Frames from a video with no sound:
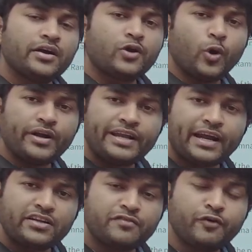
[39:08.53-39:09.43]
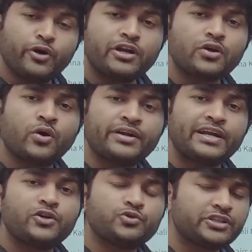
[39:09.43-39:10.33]
contact, the foreign contact
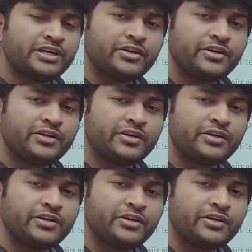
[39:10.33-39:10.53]
during,